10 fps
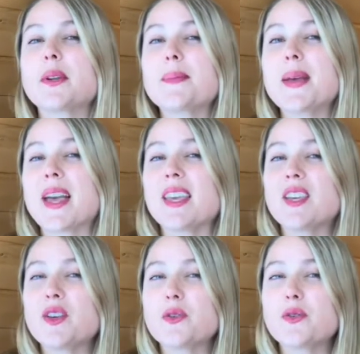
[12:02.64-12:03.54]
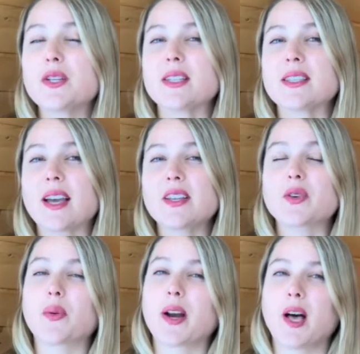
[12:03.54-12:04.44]
it's going to be a huge
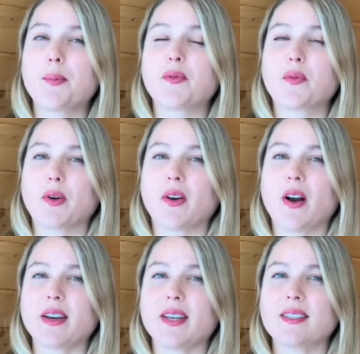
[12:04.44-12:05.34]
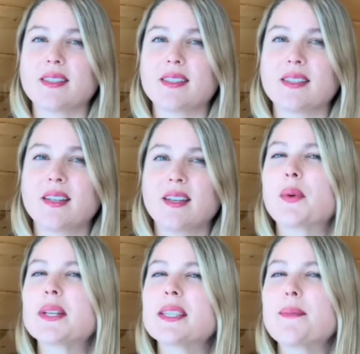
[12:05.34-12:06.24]
insight or help for your audience.
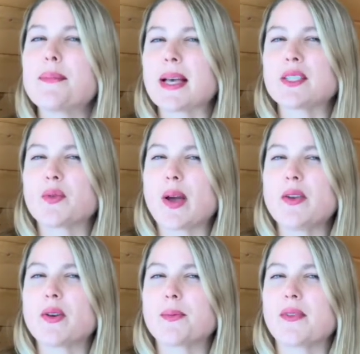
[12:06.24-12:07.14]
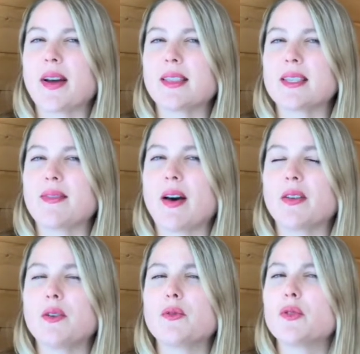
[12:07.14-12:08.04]
What is the best way you can provide this
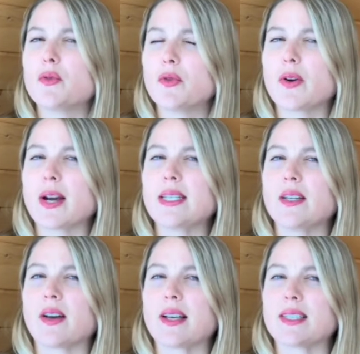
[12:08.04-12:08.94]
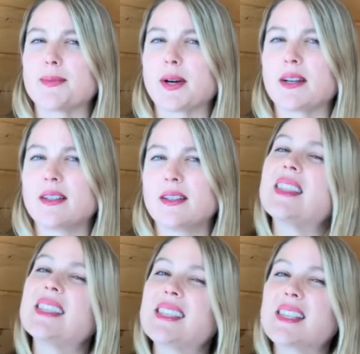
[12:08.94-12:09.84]
value to your ideal customer?
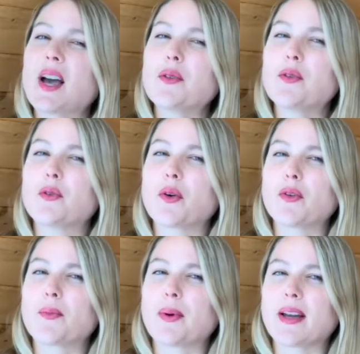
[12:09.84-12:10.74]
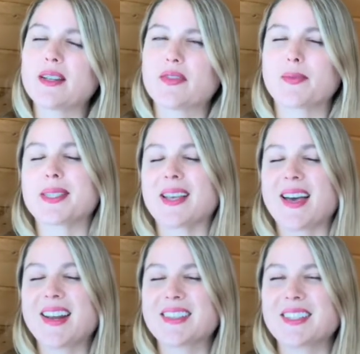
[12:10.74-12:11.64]
This is how you grow your brand from a
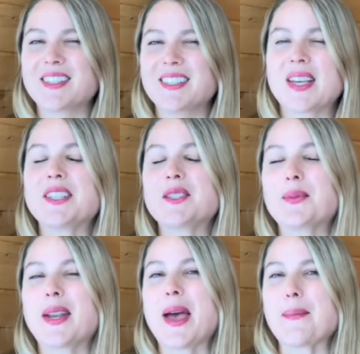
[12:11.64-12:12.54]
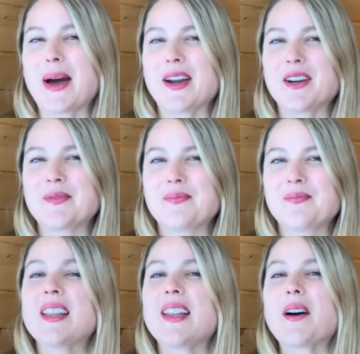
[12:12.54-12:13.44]
side hustle into an empire.
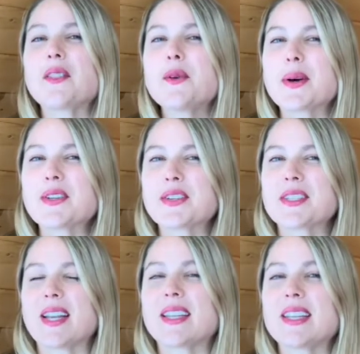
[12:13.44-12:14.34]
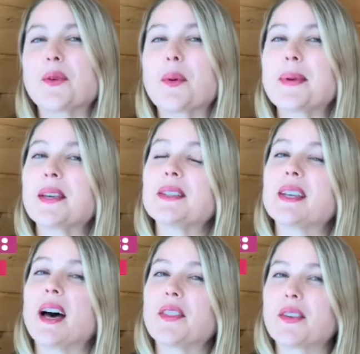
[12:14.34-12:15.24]
Now that you understand how to appeal
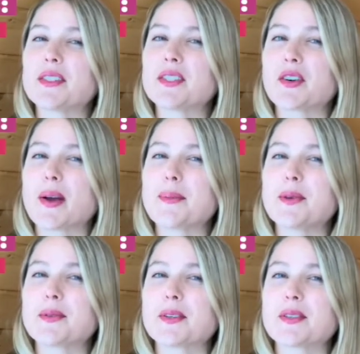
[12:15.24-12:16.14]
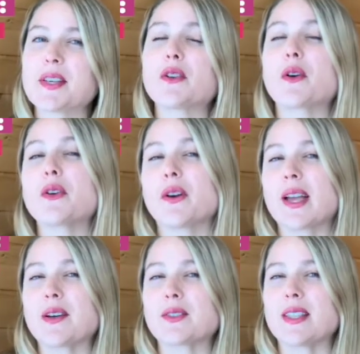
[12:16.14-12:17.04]
to other Instagram users and grow your
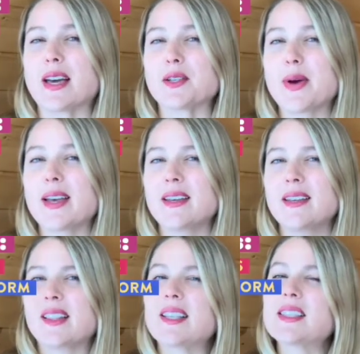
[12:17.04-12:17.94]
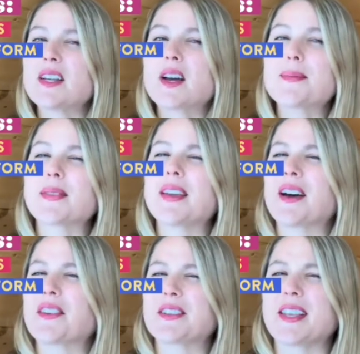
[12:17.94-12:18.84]
account that way, let's talk about the
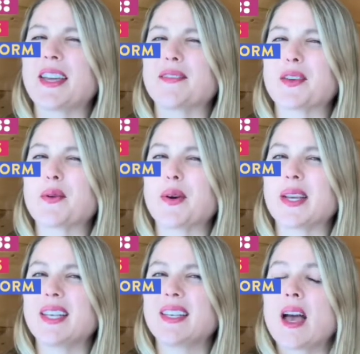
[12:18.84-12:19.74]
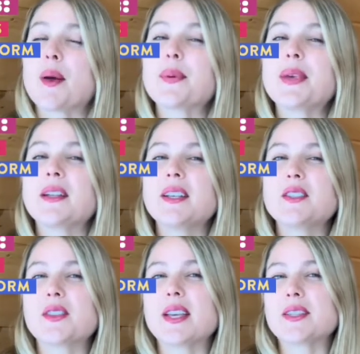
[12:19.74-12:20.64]
other side of the coin,
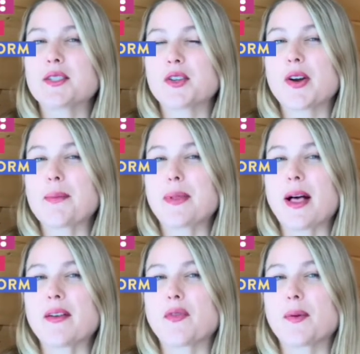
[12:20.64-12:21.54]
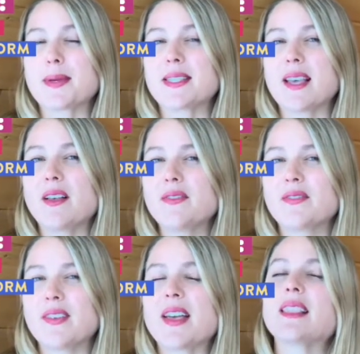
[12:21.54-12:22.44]
appealing to the Instagram platform itself
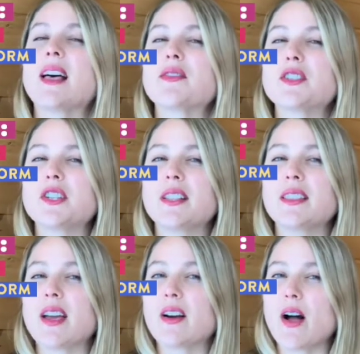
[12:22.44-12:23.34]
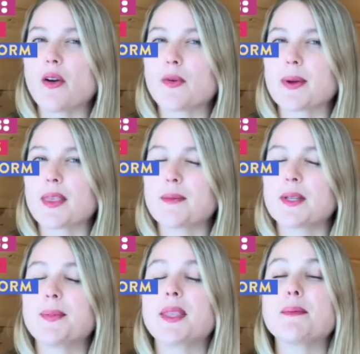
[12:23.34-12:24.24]
and leveraging their algorithm
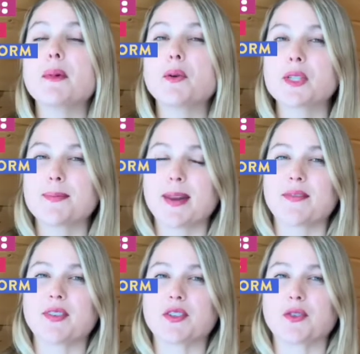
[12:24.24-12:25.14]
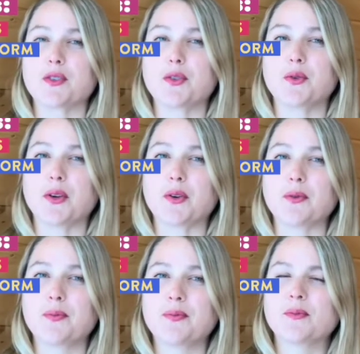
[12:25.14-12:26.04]
to be the most beneficial to
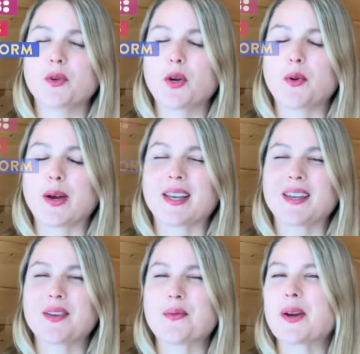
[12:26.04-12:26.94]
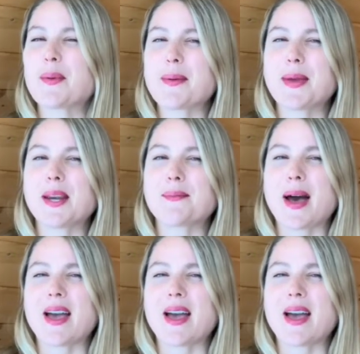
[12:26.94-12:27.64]
you. Real quick, what do I mean